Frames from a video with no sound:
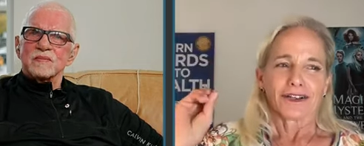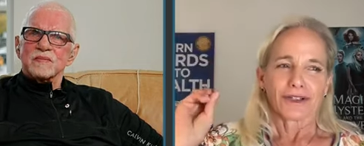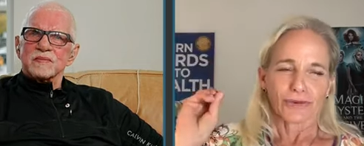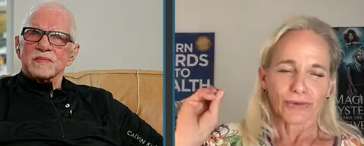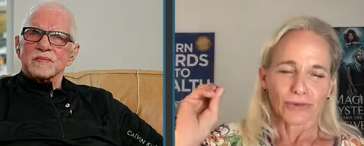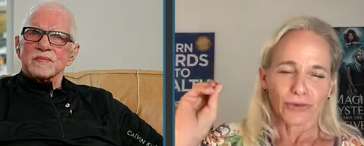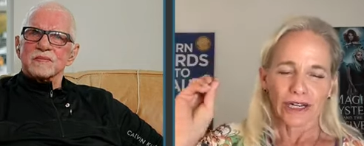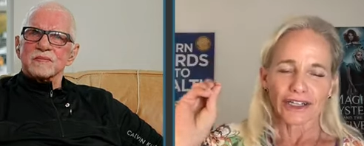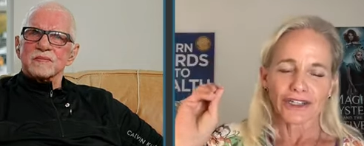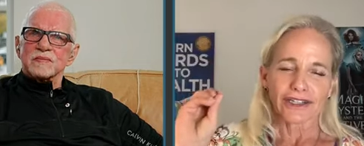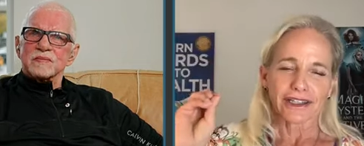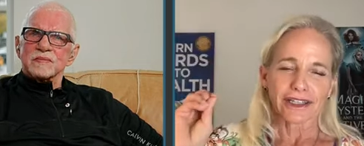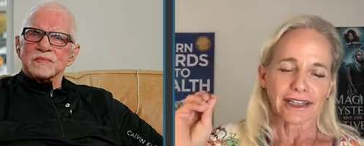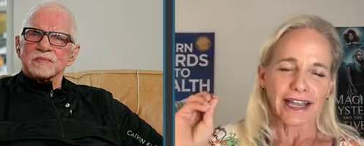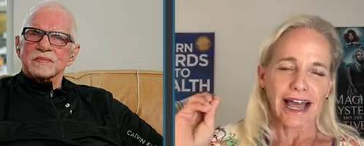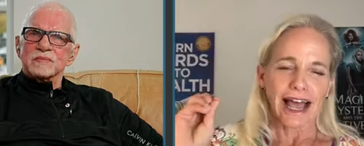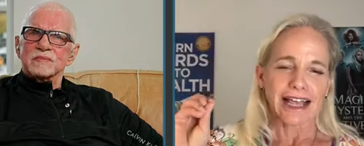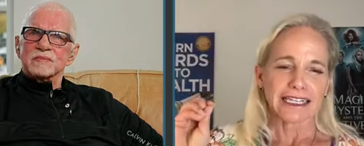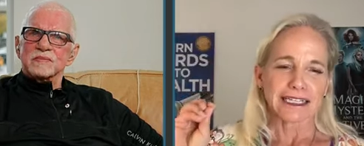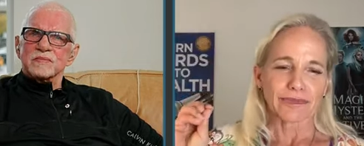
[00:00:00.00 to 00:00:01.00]
Speaker 1: to reach the
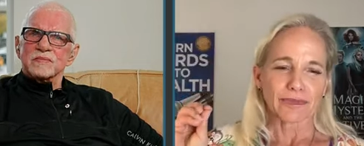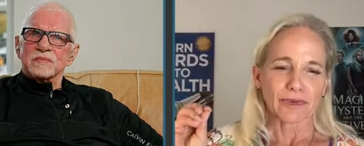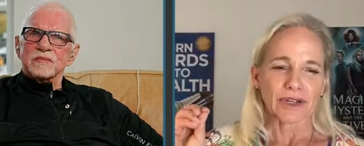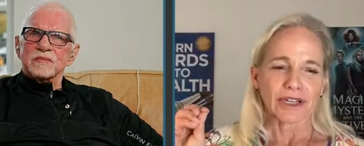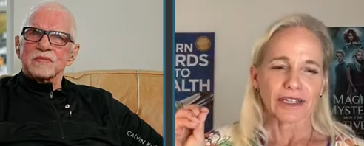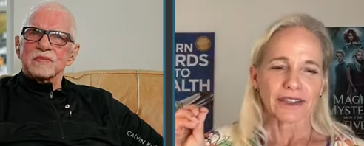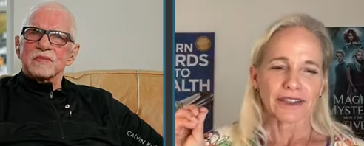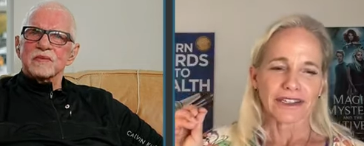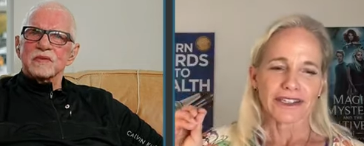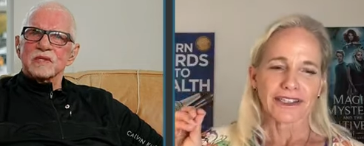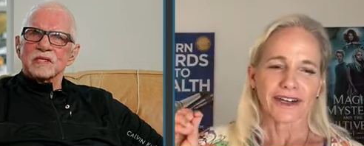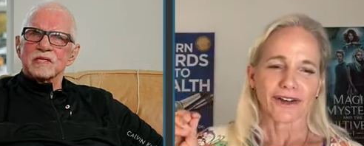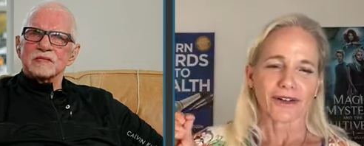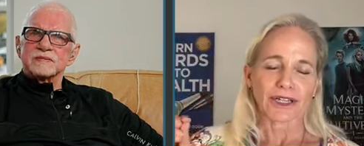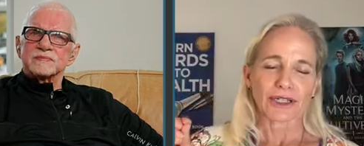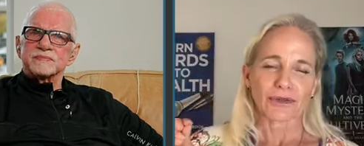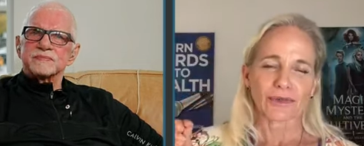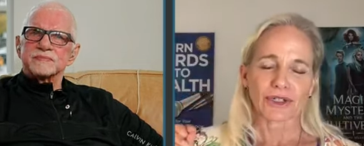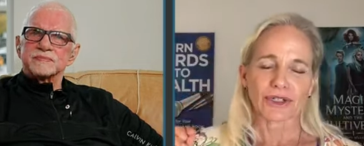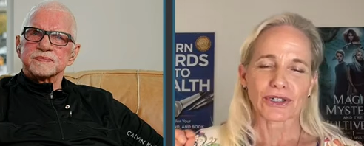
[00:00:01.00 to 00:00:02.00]
last book in the
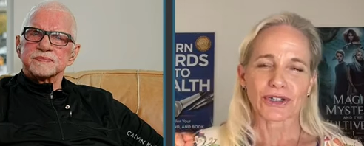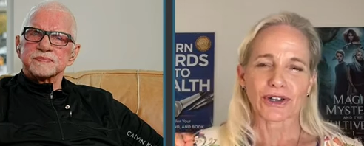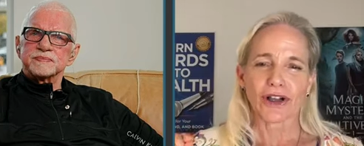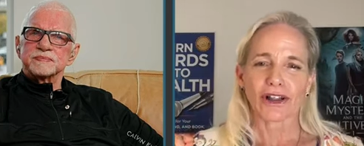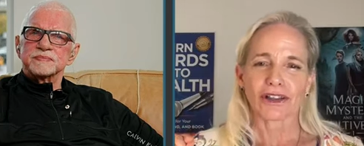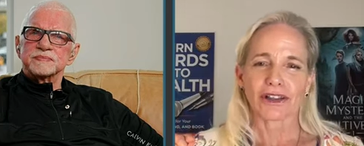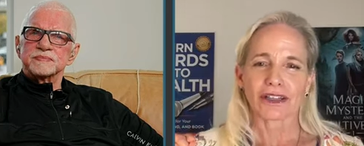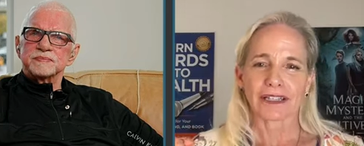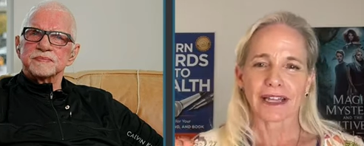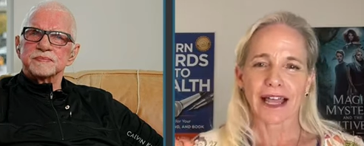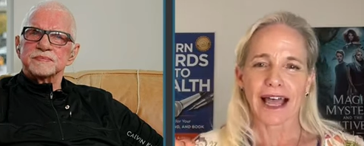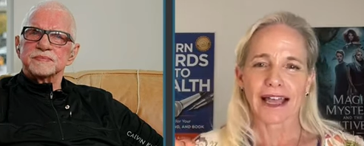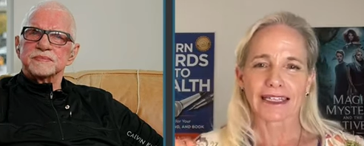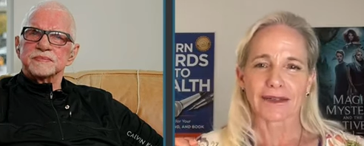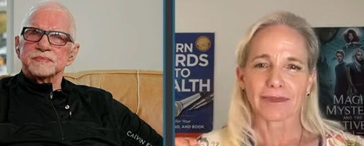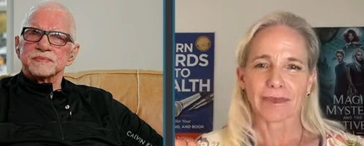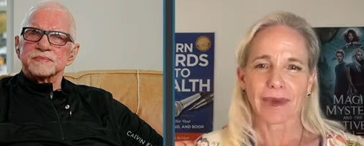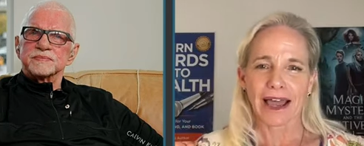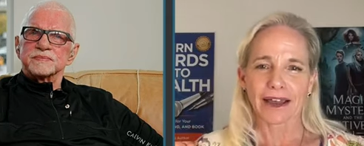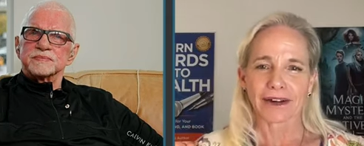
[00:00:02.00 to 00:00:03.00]
series, which is called The
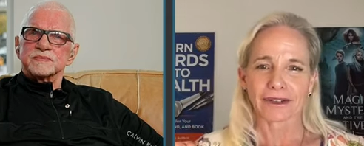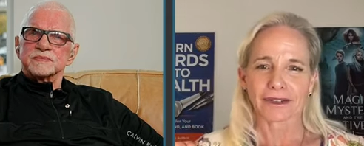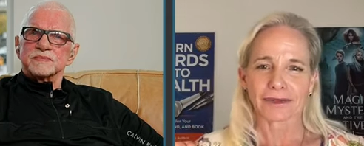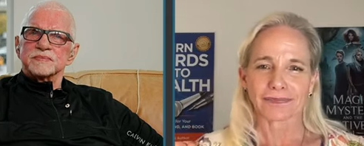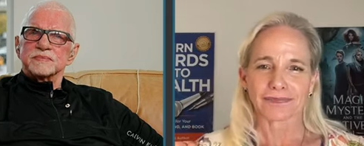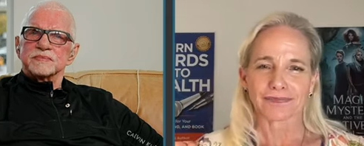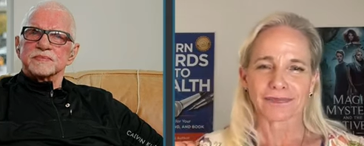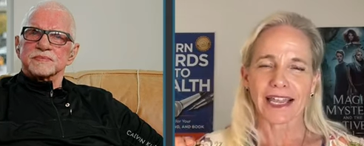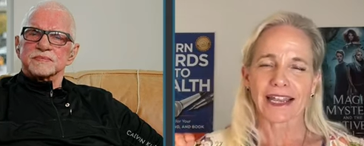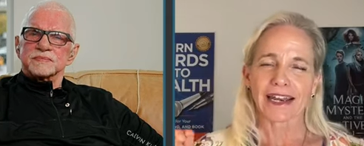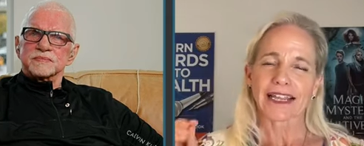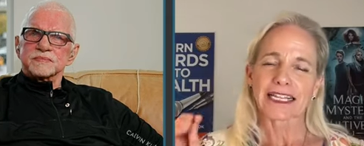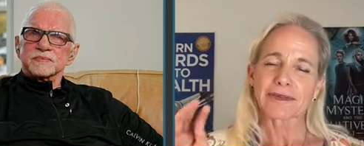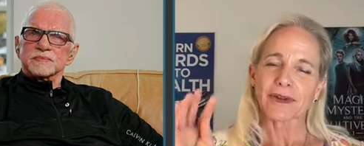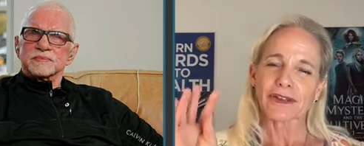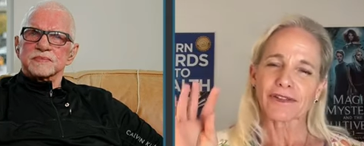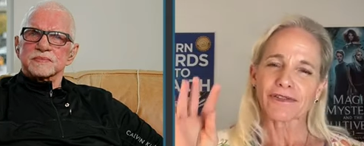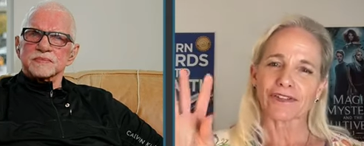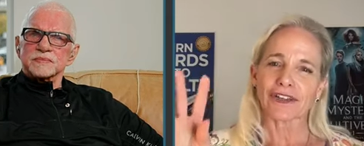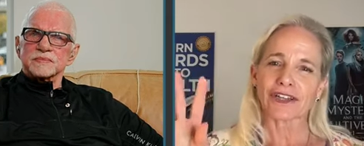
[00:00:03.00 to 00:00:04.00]
Last Battle. And as
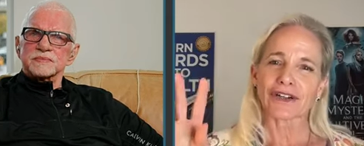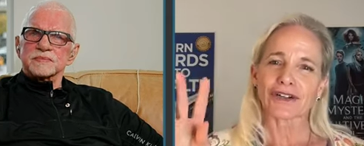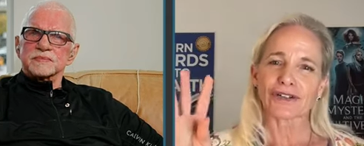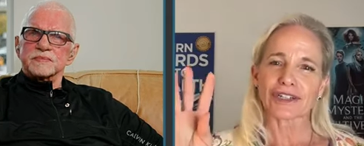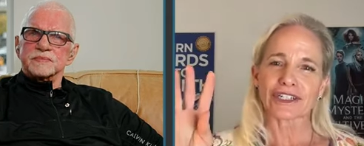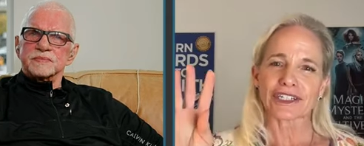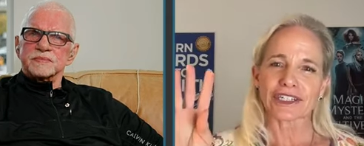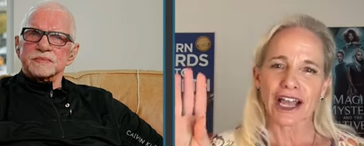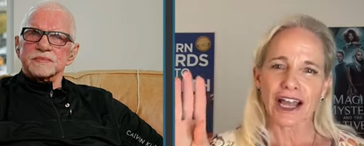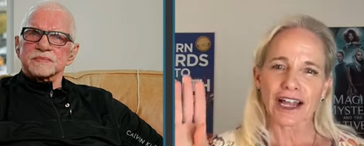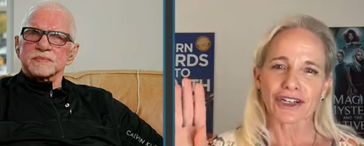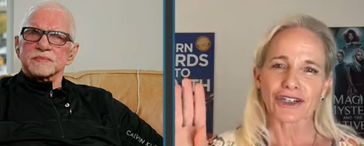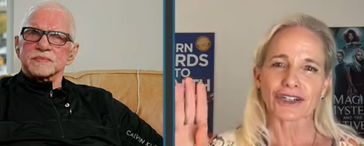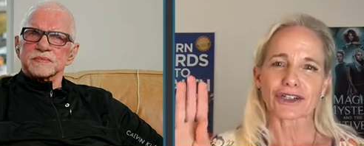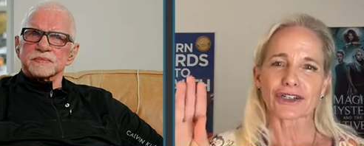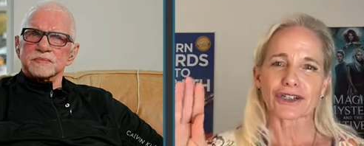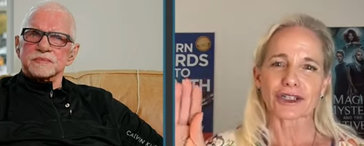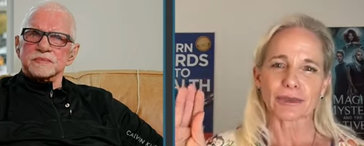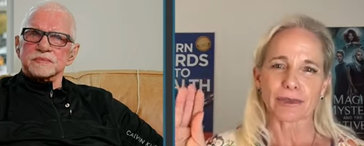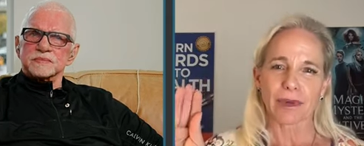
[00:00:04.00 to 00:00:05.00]
my fingers
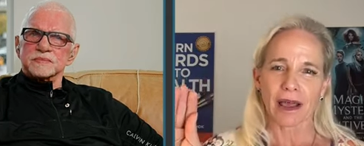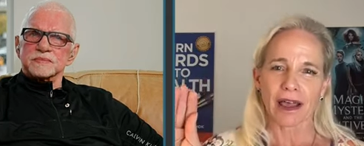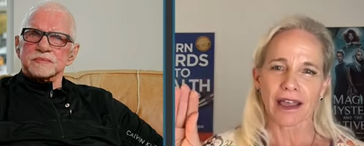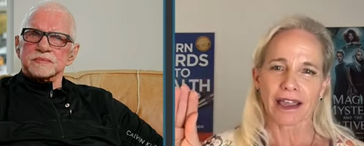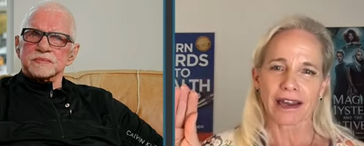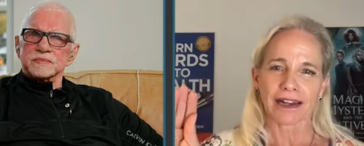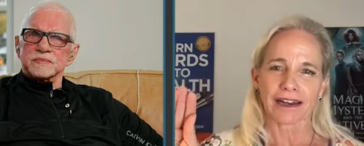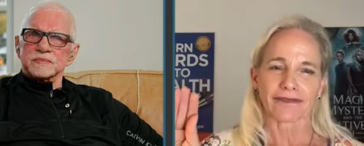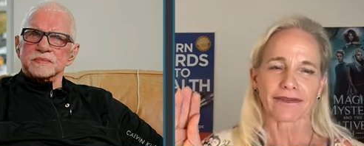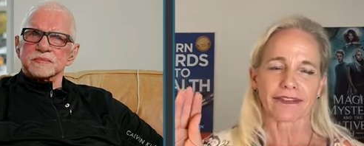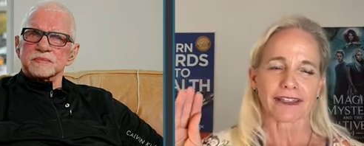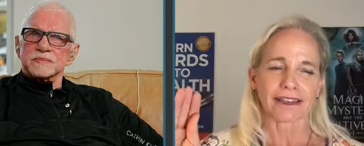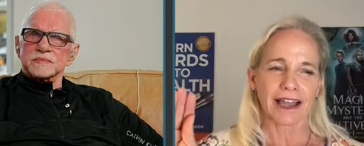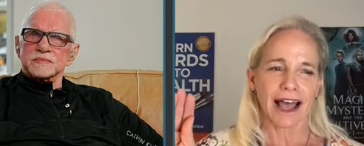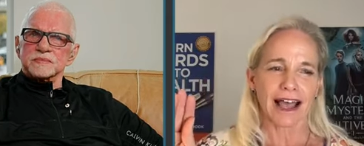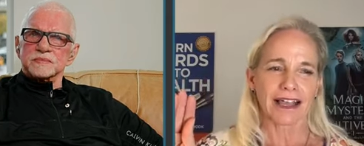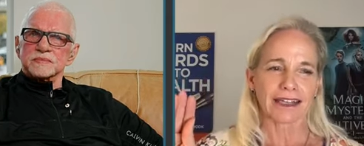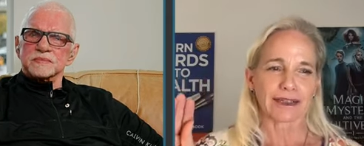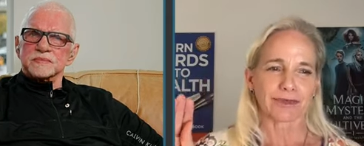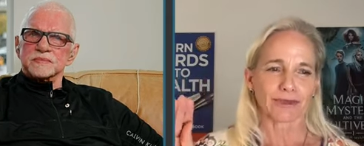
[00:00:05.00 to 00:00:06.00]
touched the spine of the
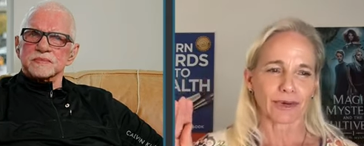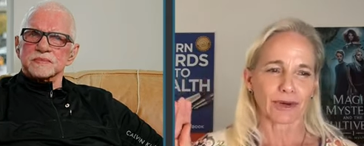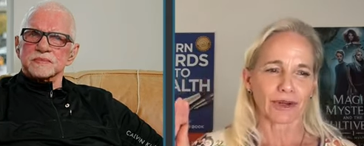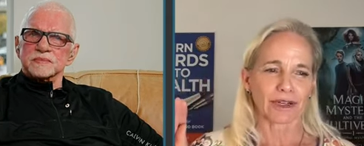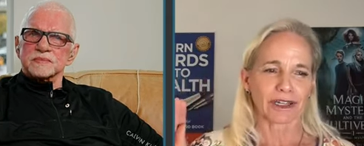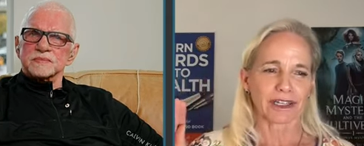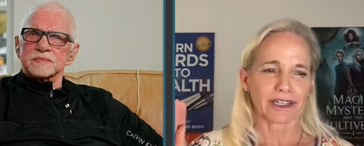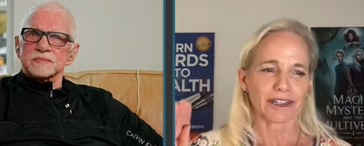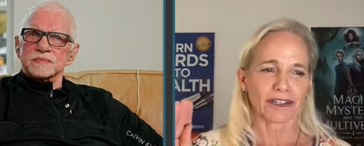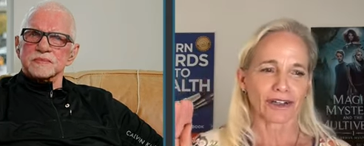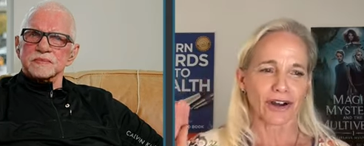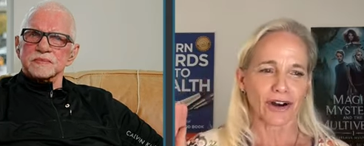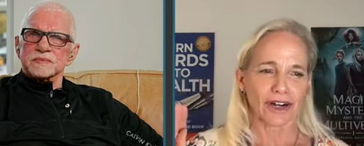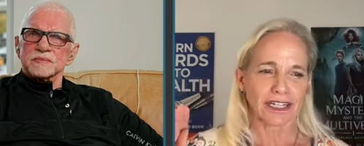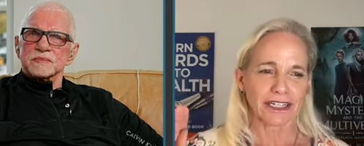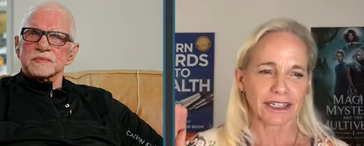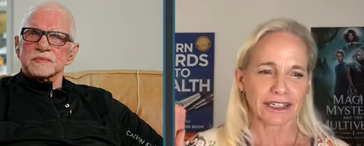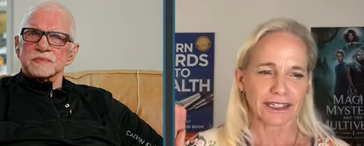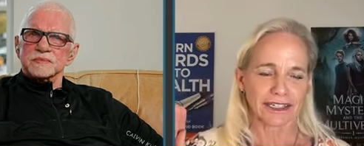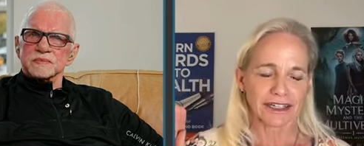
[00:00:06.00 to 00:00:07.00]
last book in the
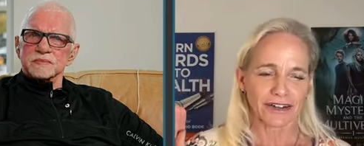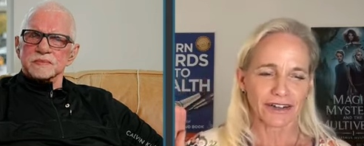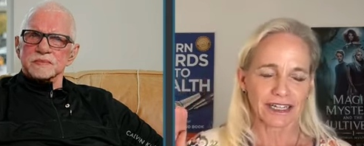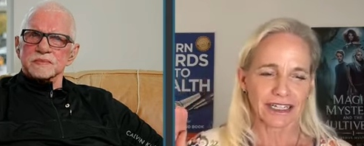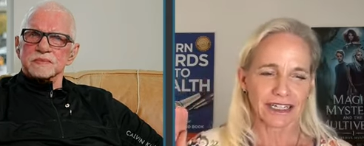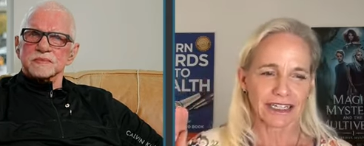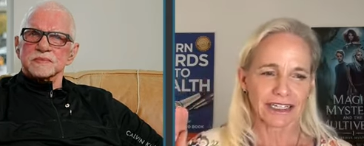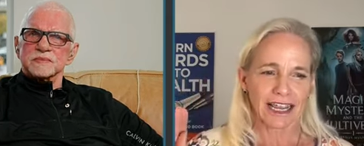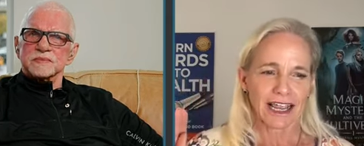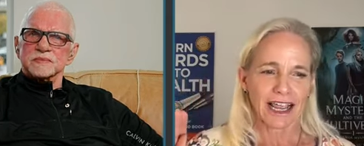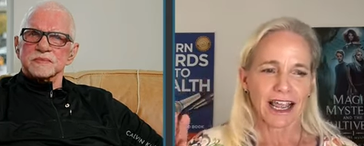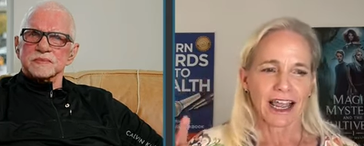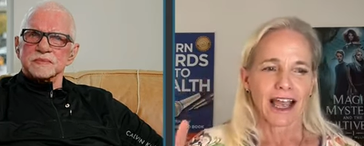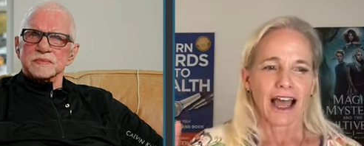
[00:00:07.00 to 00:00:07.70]
Narnia series,